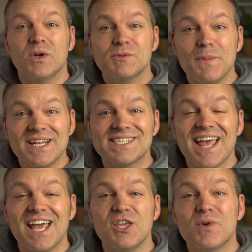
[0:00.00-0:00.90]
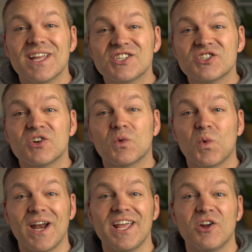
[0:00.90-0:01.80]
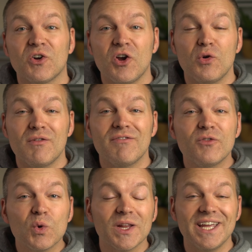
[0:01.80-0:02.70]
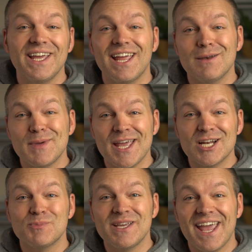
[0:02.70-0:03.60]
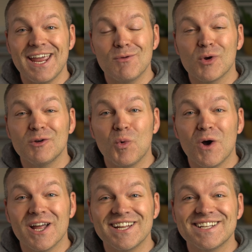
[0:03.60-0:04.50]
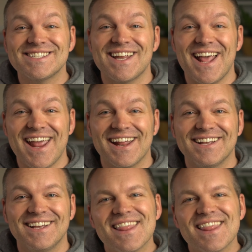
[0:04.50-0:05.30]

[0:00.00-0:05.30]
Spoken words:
which means that you can start writing your code fully in PHP 8.1 today.